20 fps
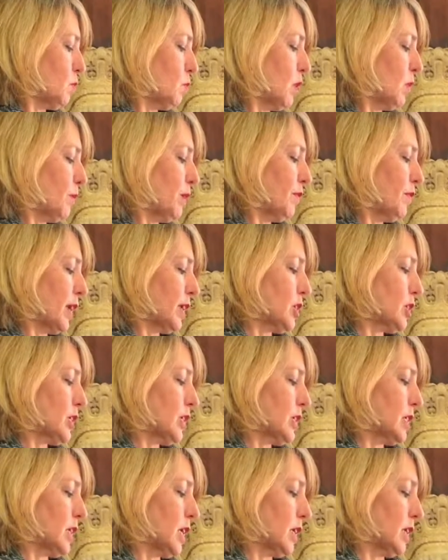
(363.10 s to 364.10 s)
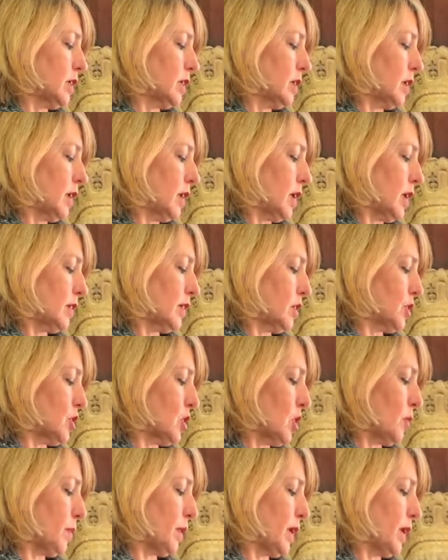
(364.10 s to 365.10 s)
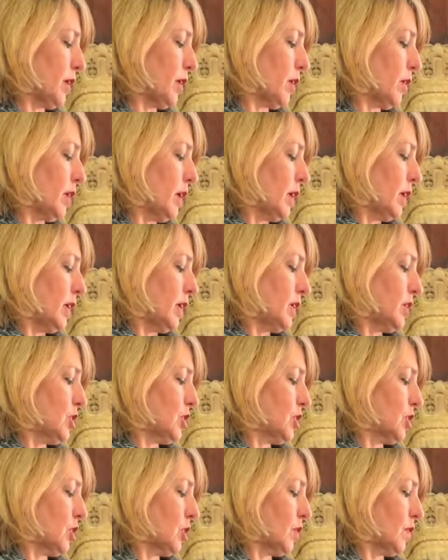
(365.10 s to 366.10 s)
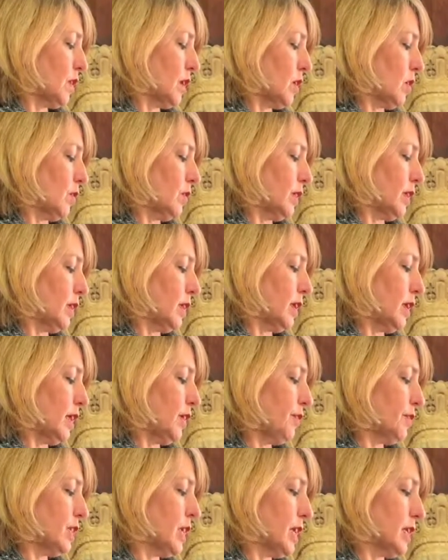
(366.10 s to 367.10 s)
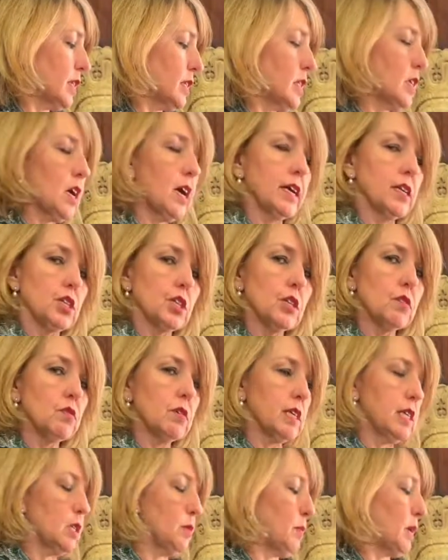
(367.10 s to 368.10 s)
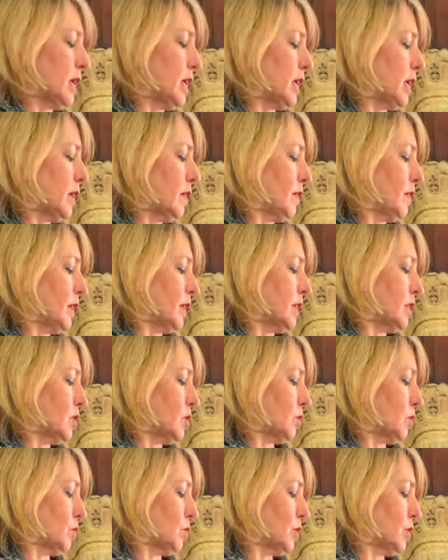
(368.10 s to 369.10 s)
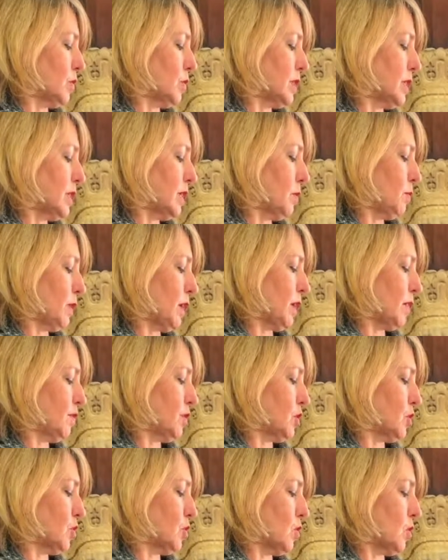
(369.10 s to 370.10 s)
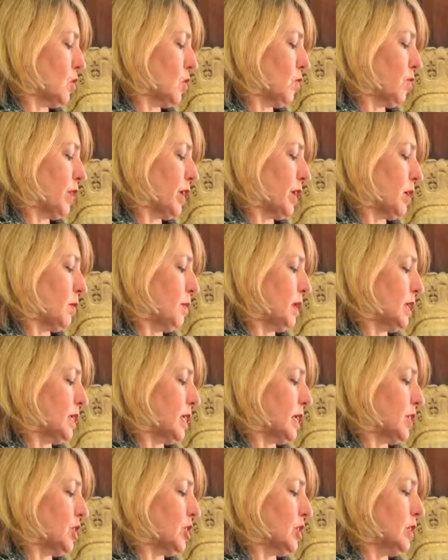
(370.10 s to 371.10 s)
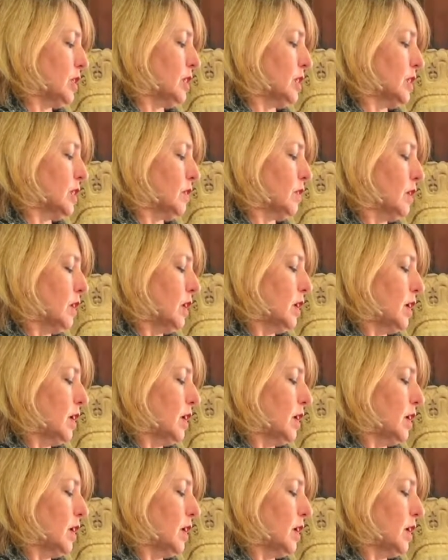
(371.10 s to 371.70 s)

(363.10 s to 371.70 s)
what we've actually done at the top here is show that on the left-hand side, generally speaking in these tools, you'll see we have strong recommendations